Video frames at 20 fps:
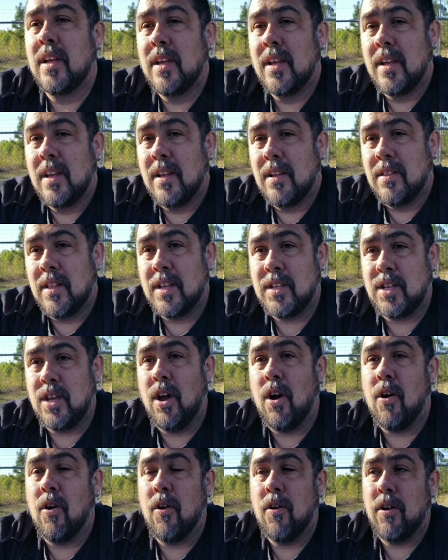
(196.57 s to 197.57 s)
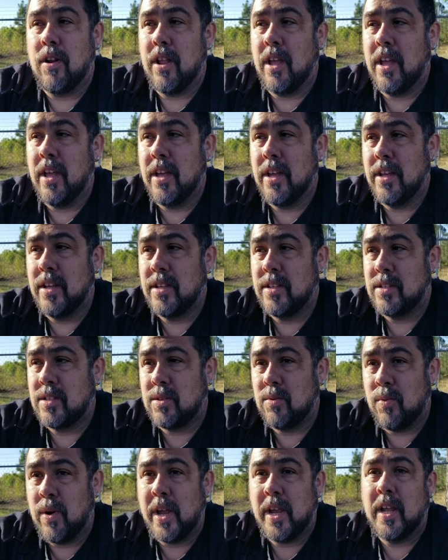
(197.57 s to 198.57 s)
This yard is
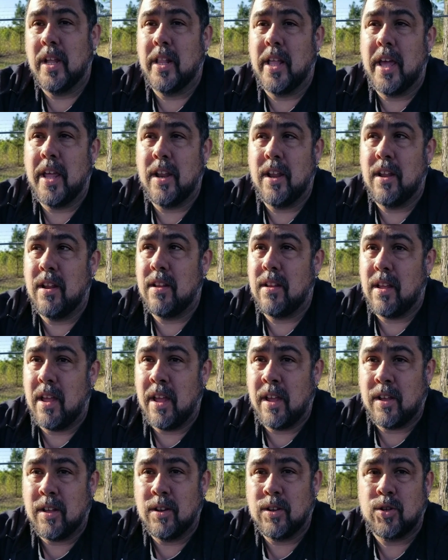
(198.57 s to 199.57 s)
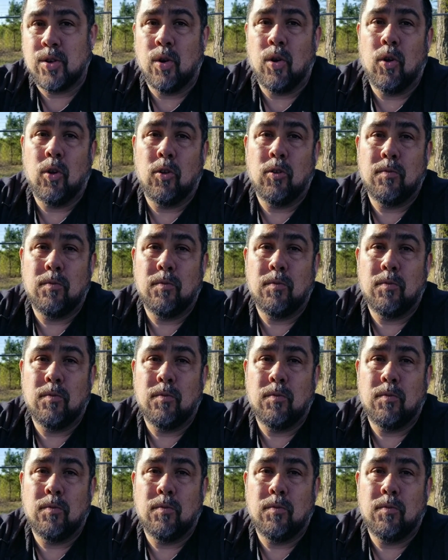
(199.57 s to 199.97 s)
regulated and controlled